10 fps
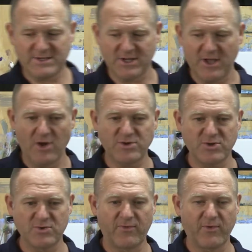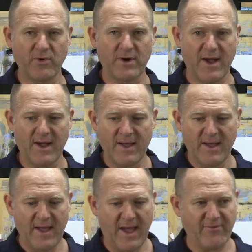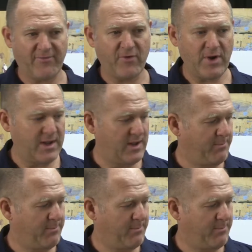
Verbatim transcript: to go to for uh, a free